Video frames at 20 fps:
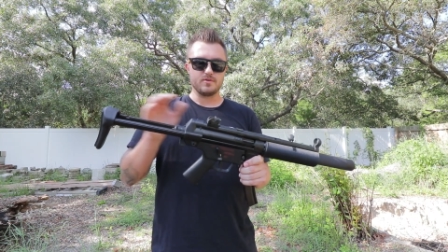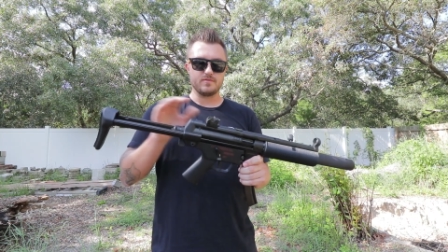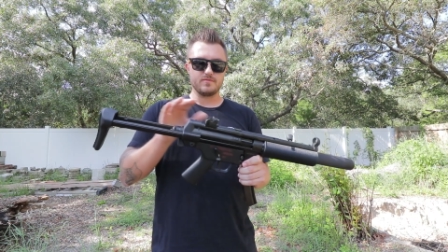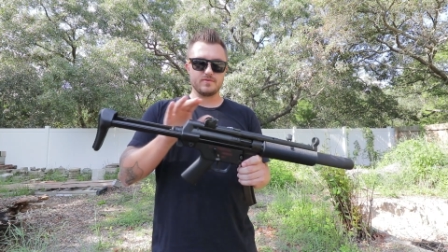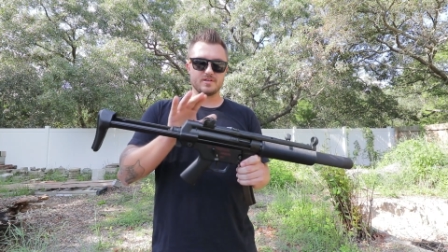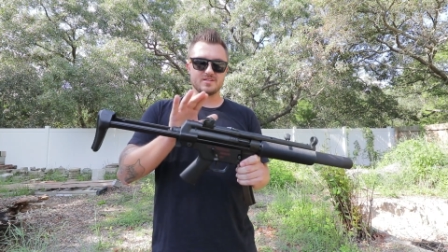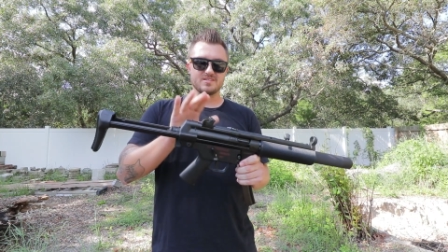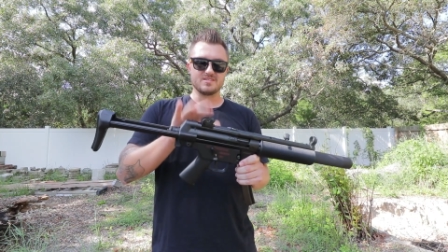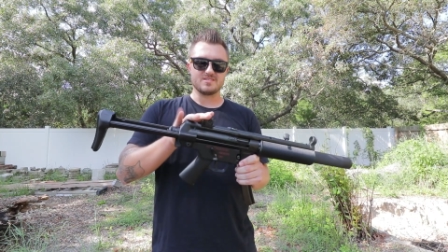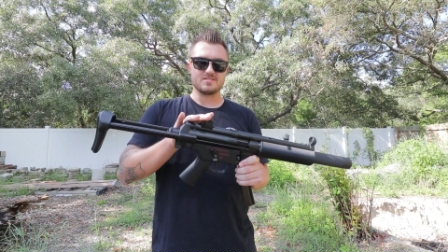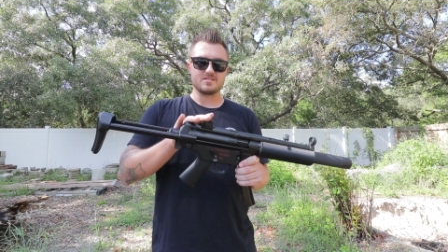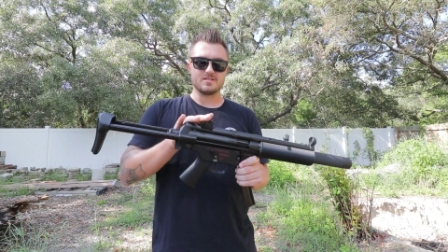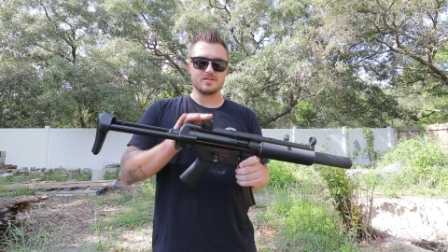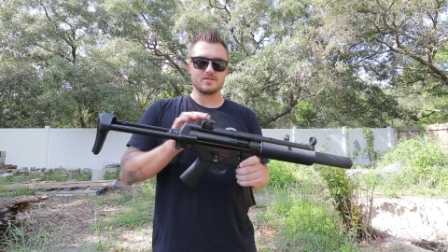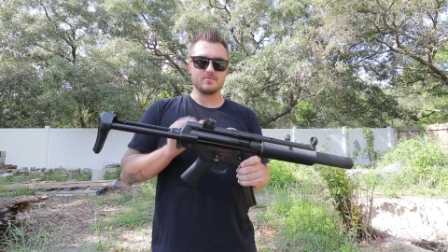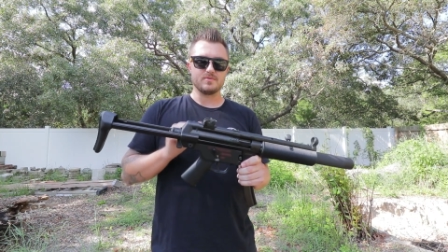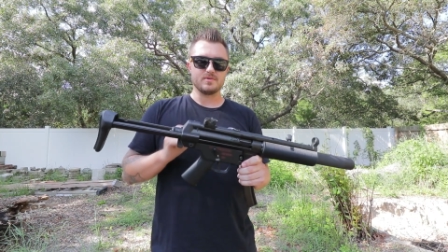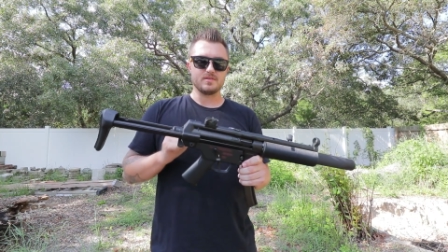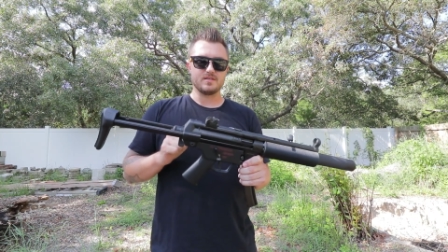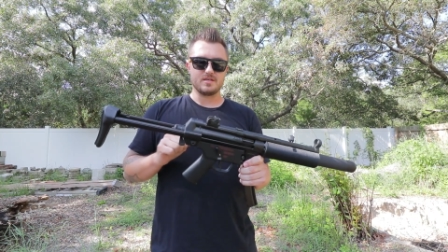if you're going to
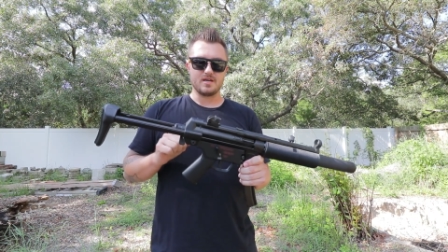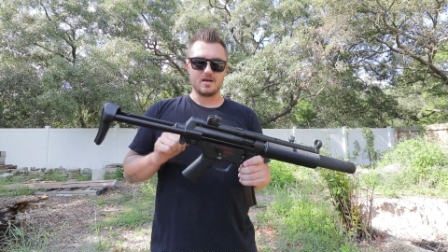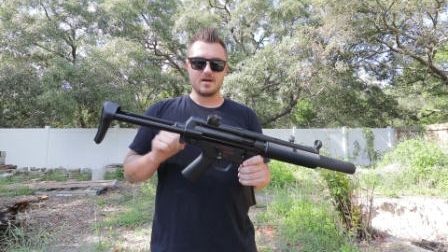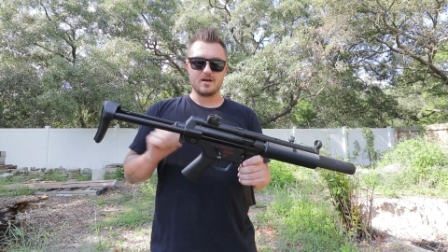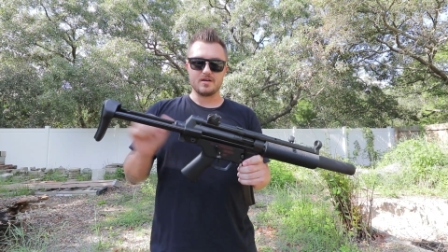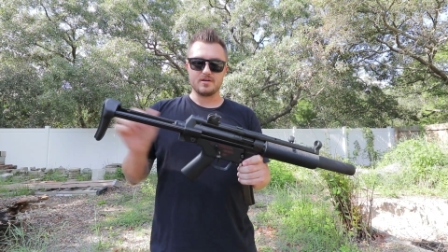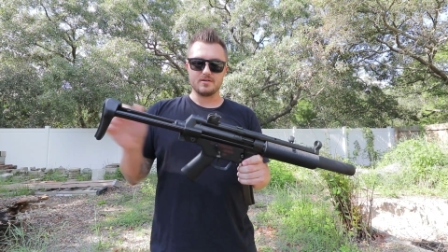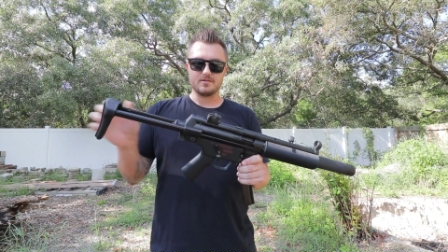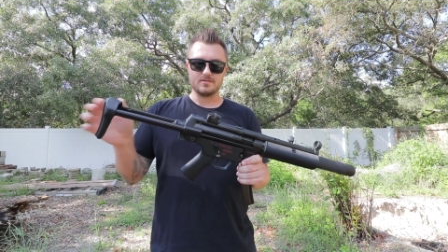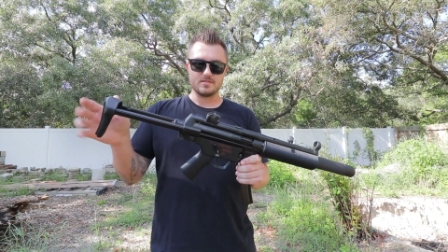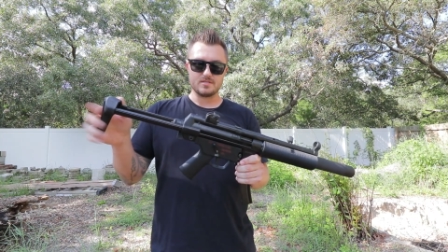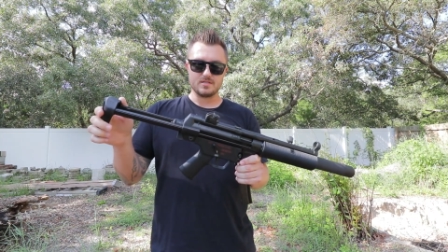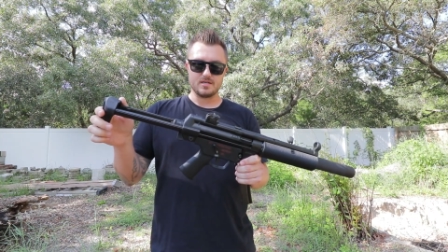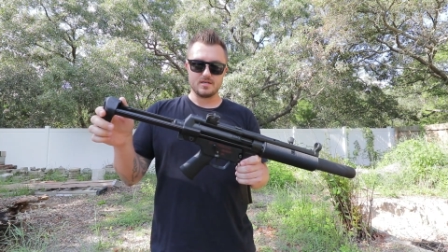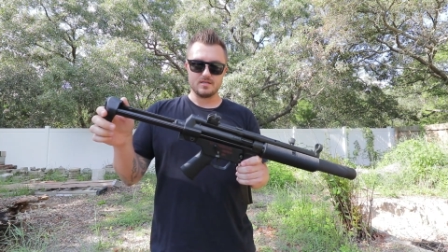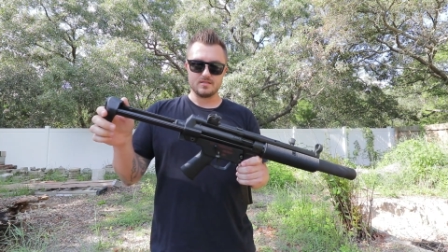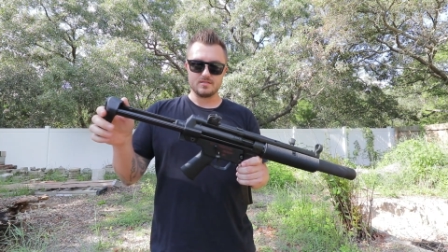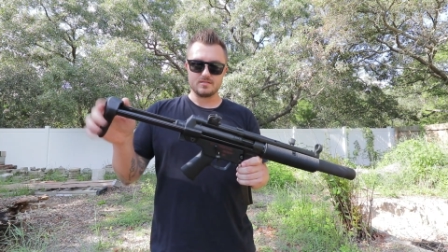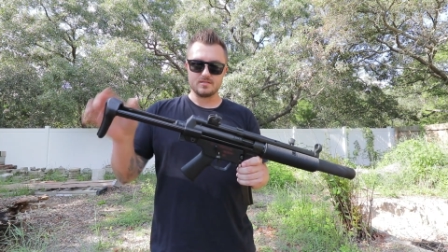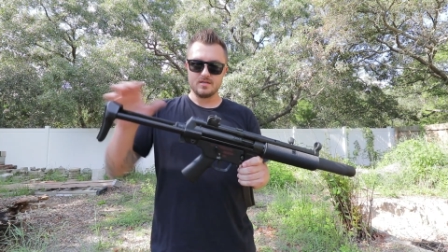stick with the iron
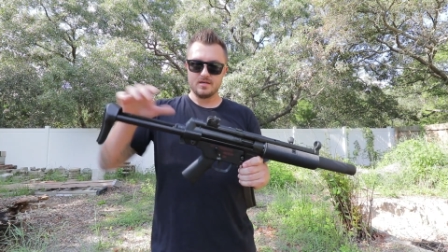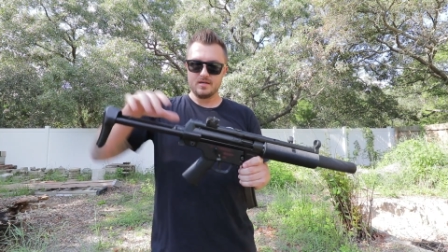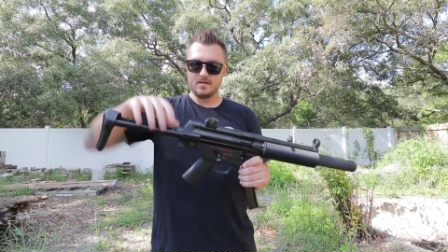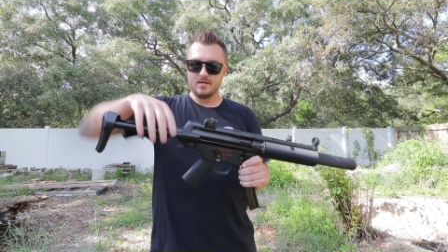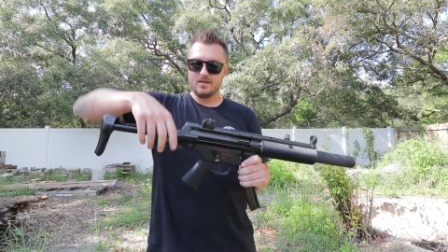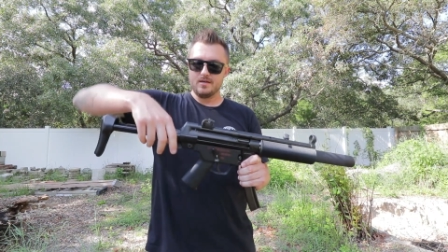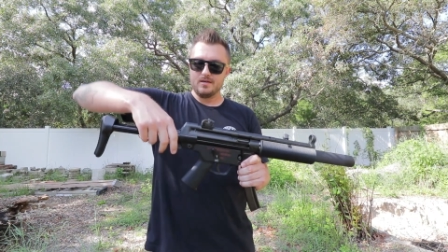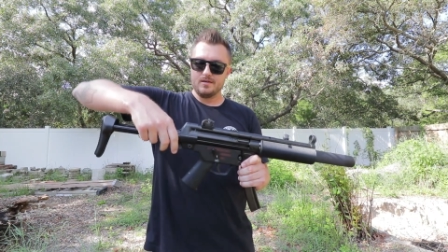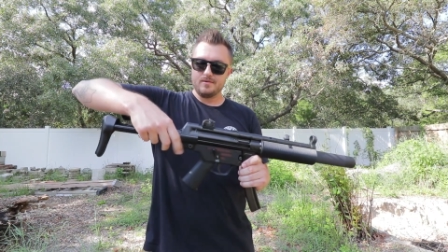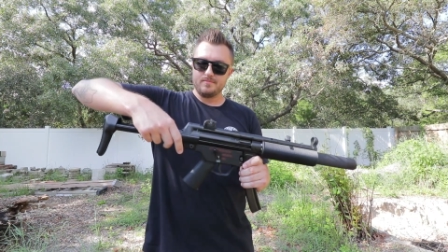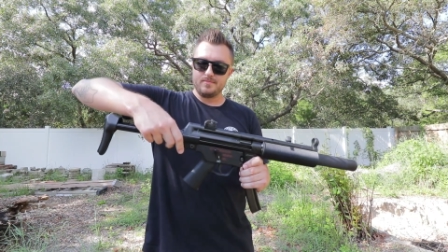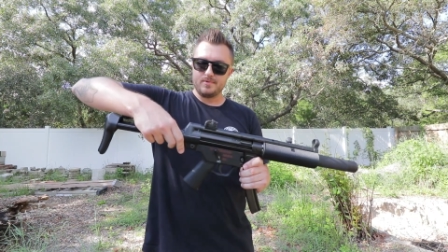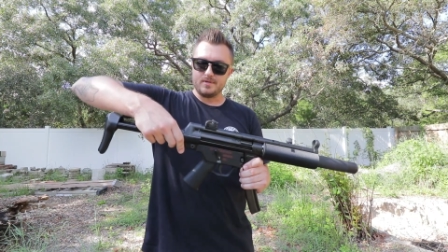sights.